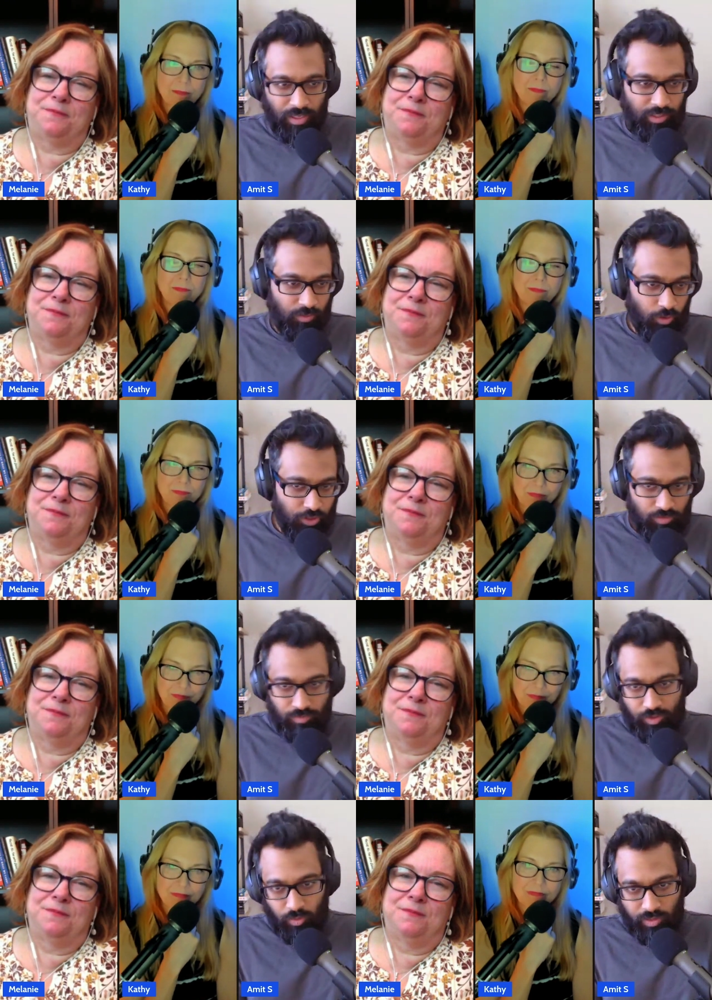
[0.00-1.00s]
Speaker 1: Hrithik Roshan
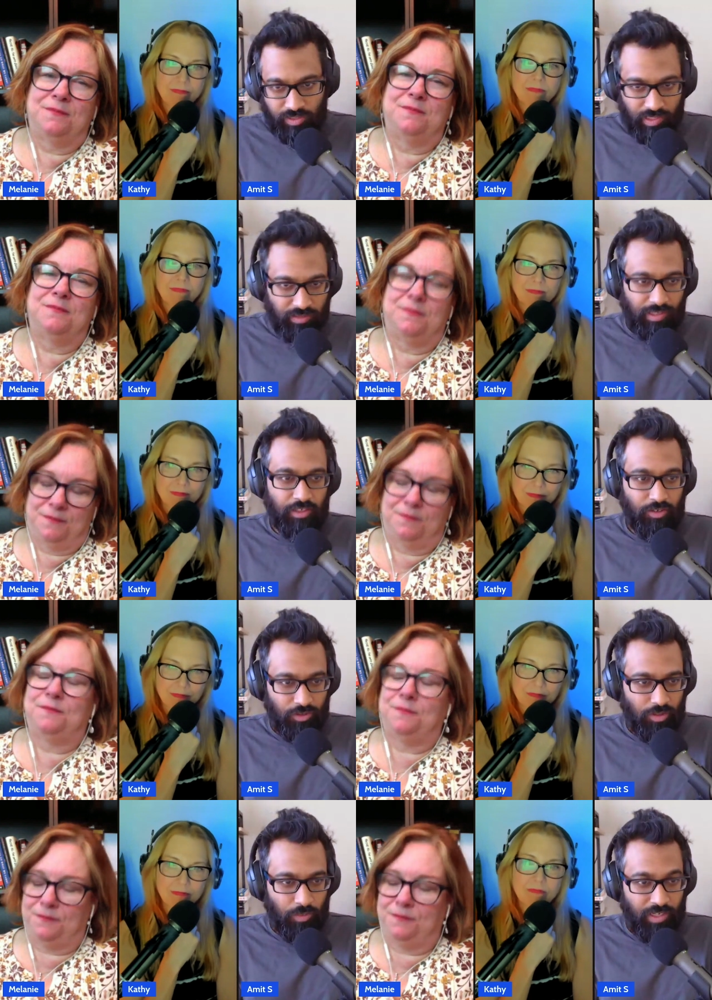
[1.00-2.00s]
movie to an extent. Like you
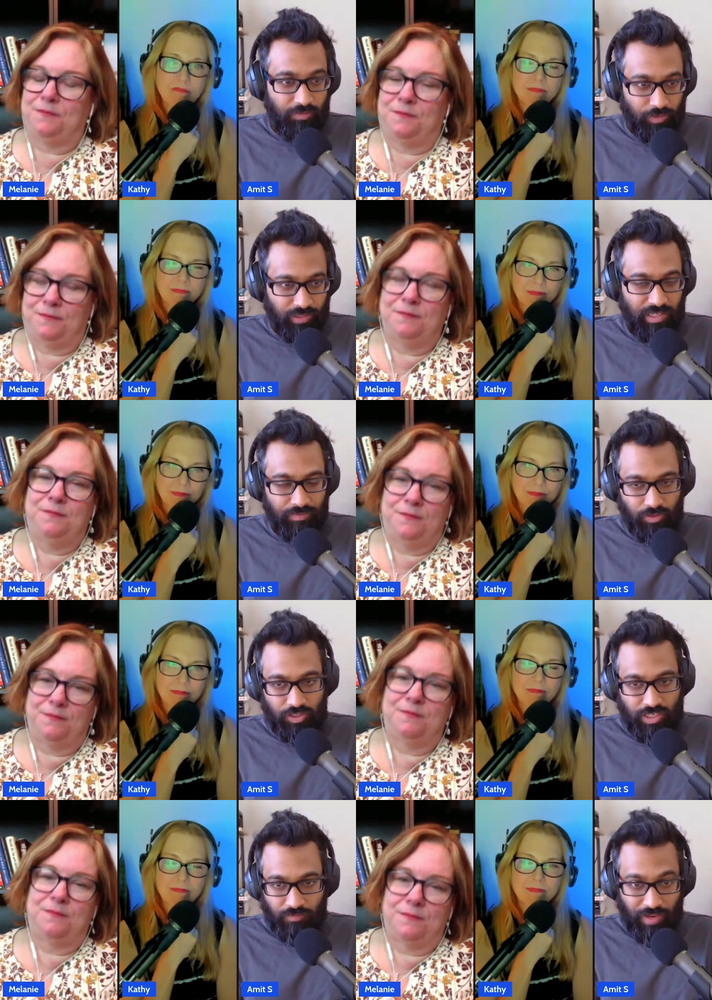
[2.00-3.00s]
know, they're waiting for that
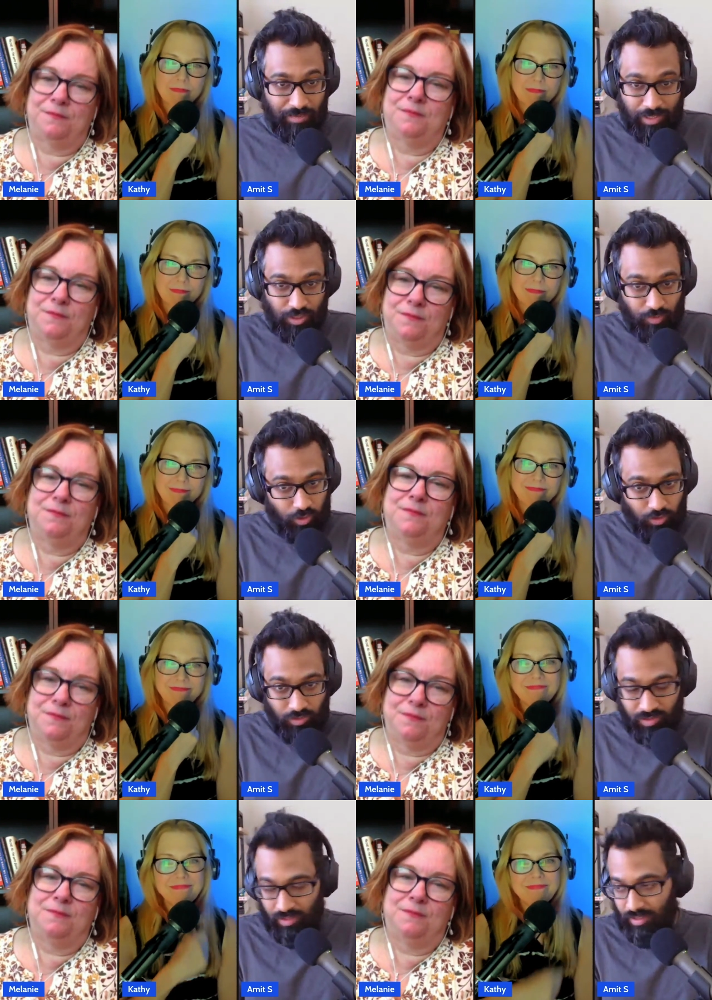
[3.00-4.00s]
because she has a fan base of her
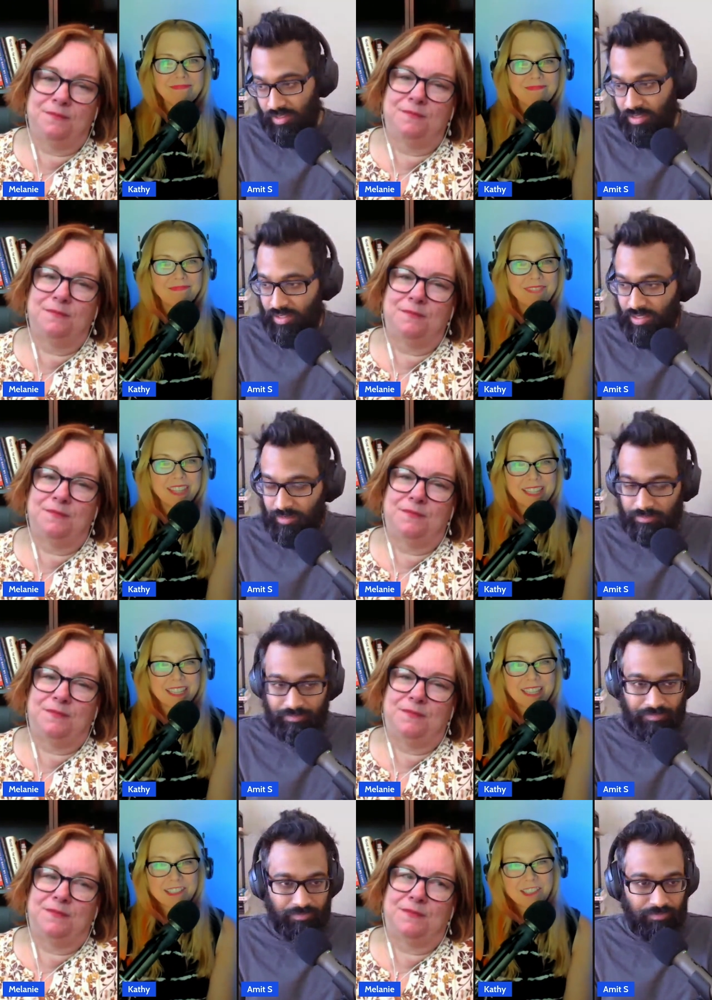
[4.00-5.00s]
own. Um,
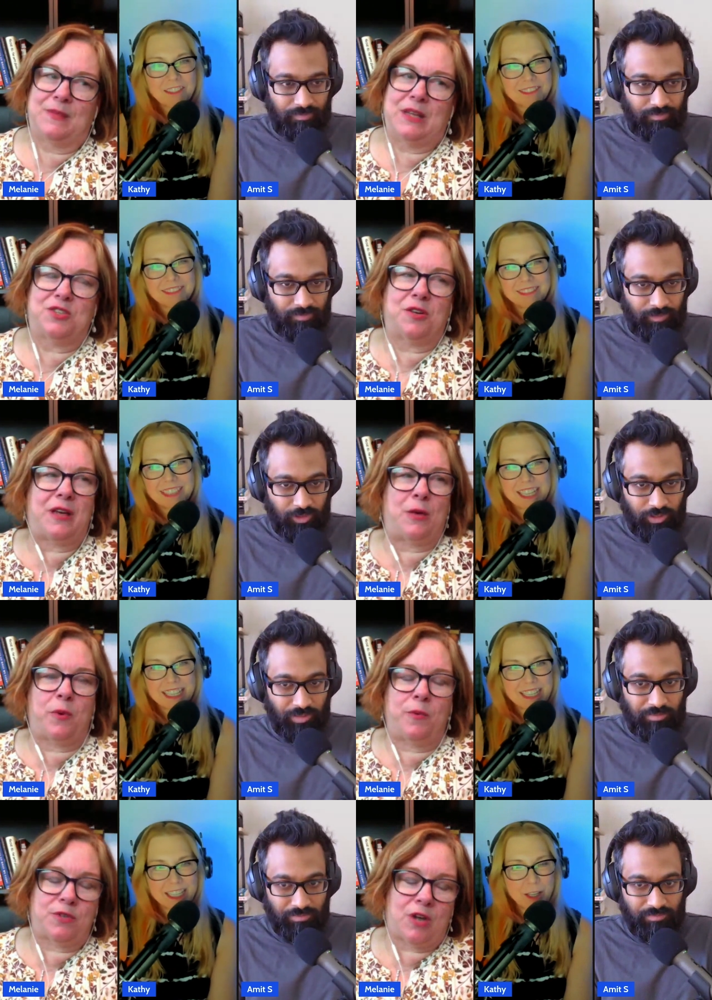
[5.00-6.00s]
That's true. So yeah, we
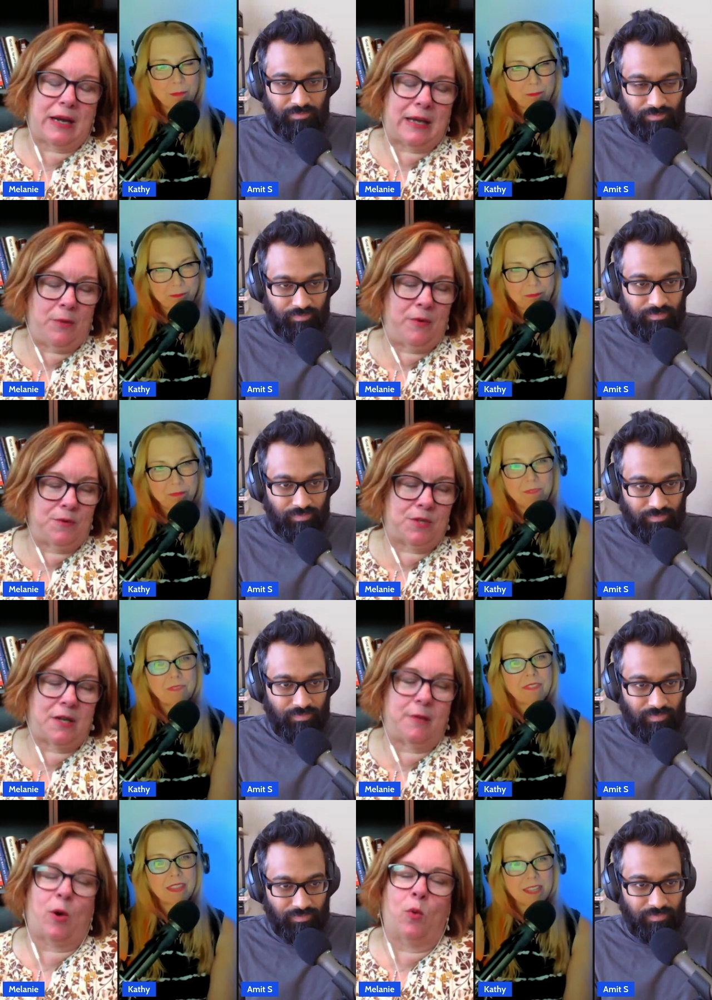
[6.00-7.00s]
were
Speaker 2: talking we were
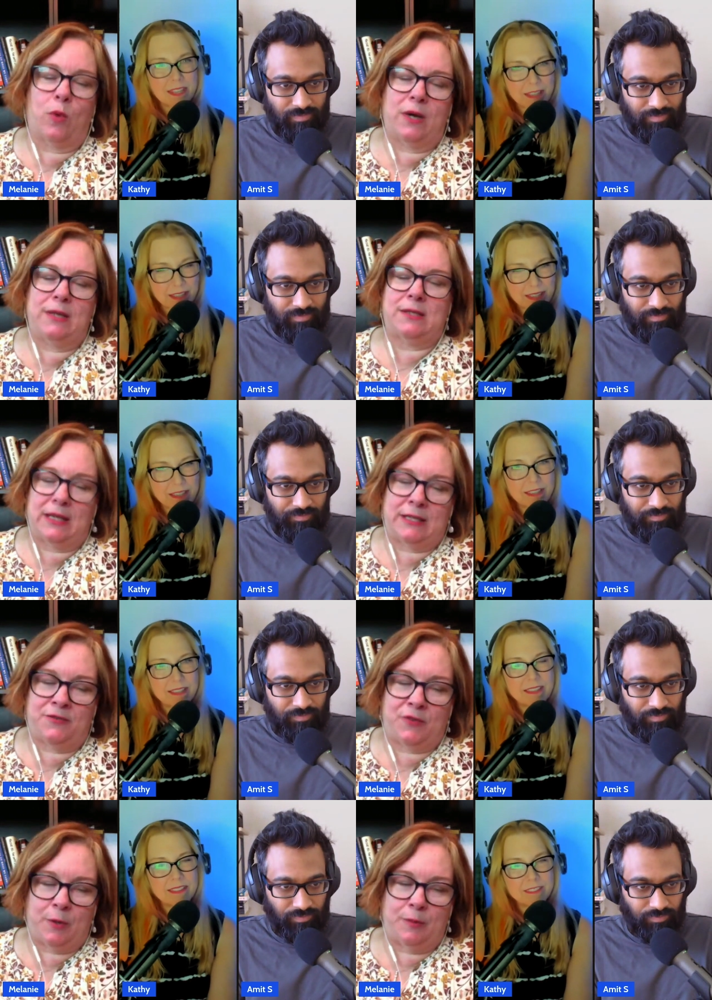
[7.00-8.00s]
talking about what is the last
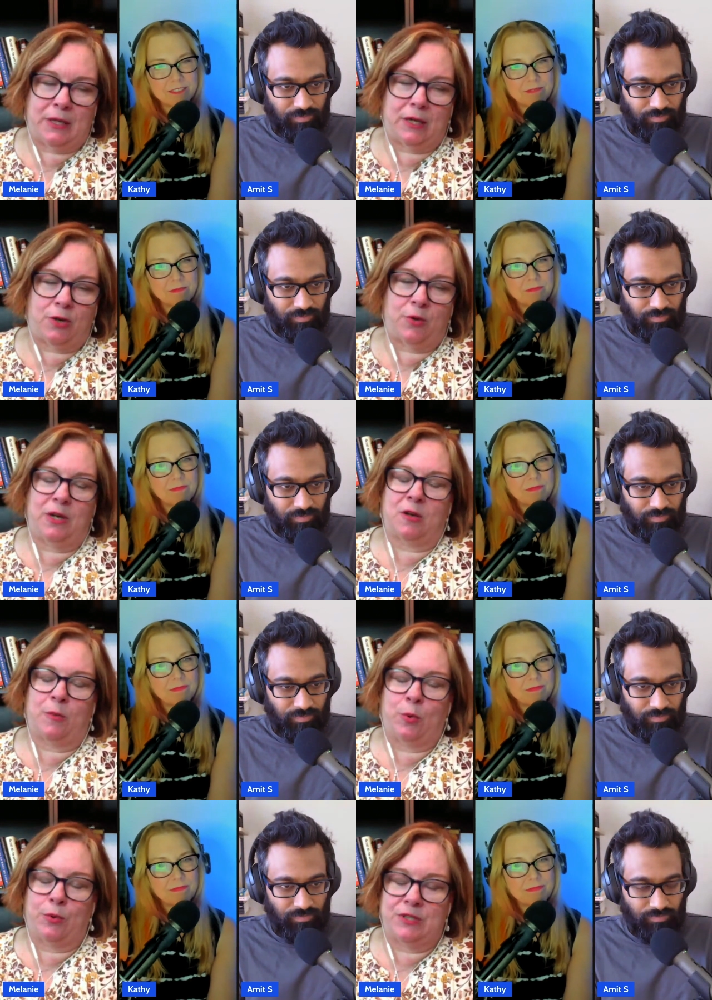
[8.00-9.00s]
film that Kareena
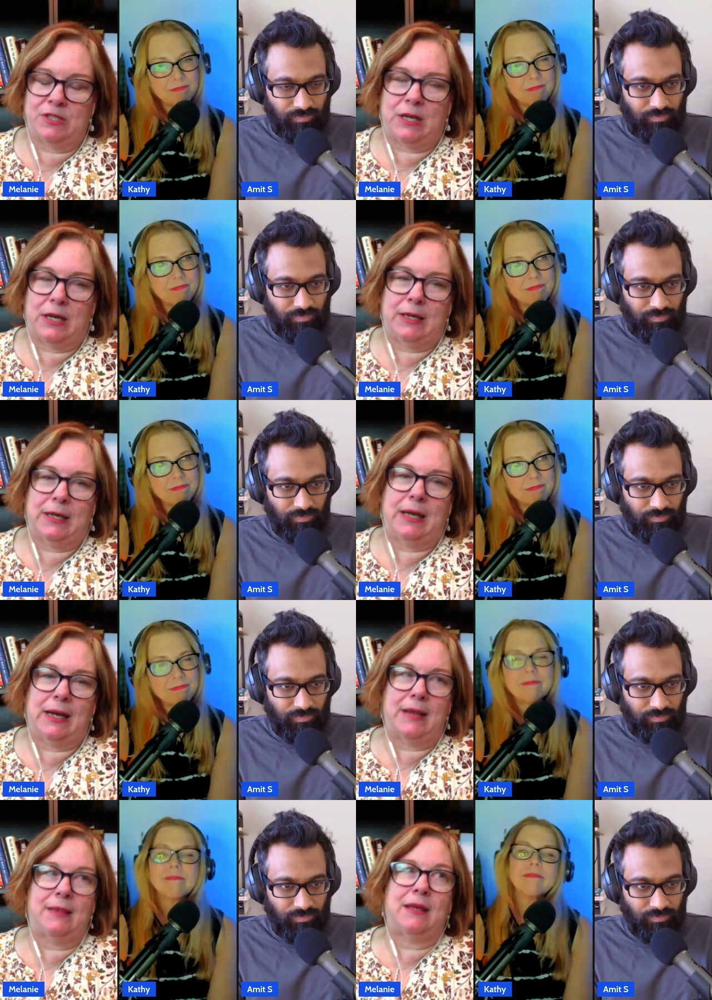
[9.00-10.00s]
Kapoor has done, and
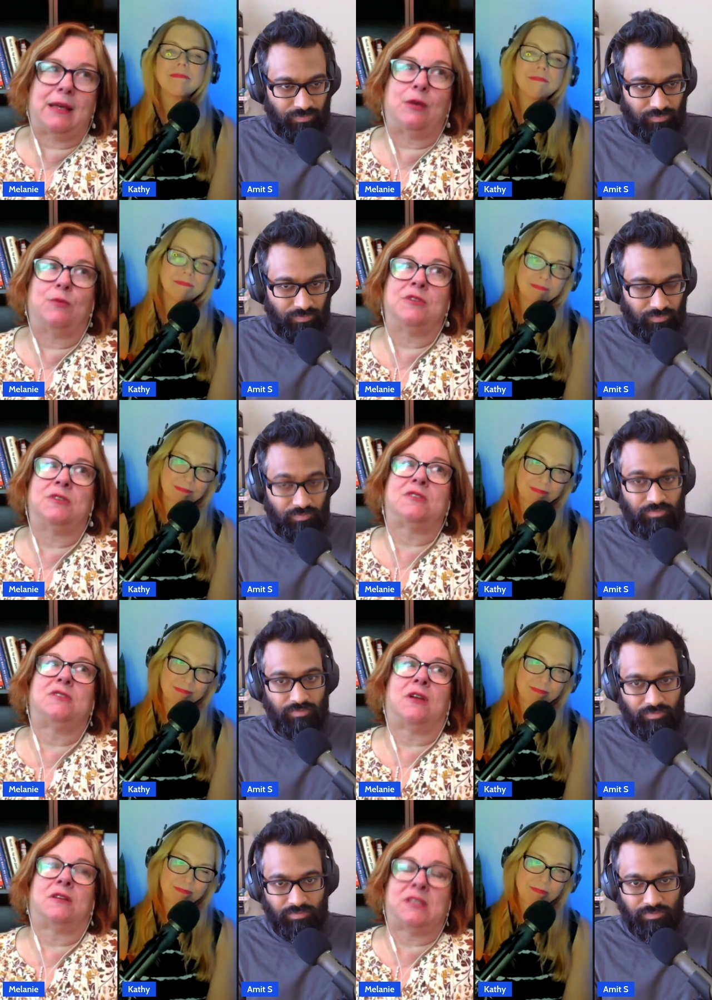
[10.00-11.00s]
I think mm. it was
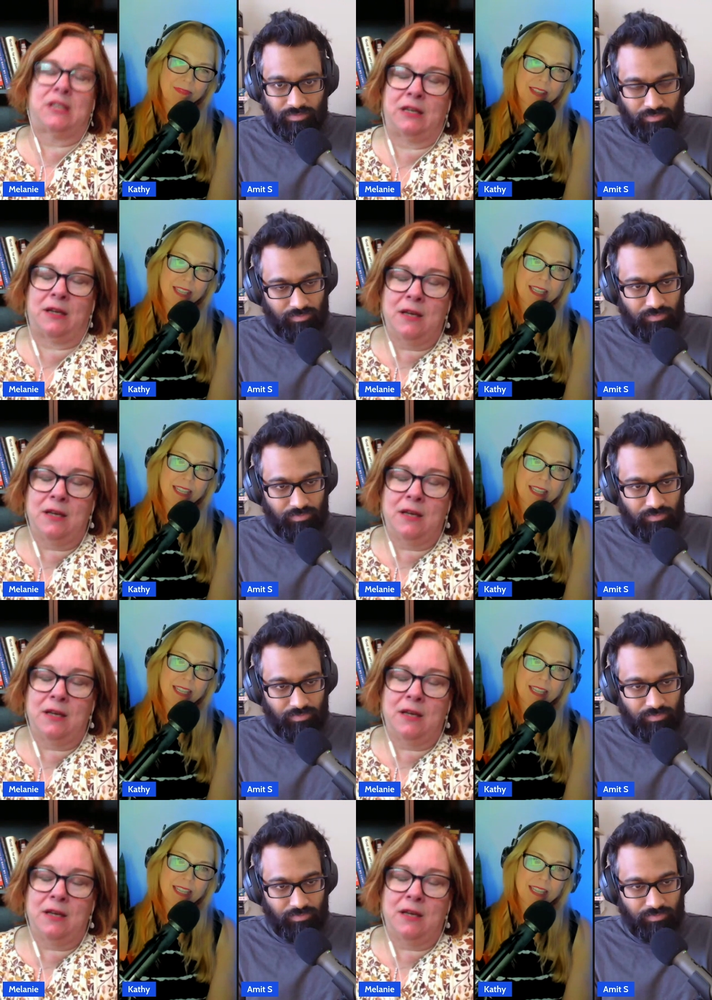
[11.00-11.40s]
mm. Losing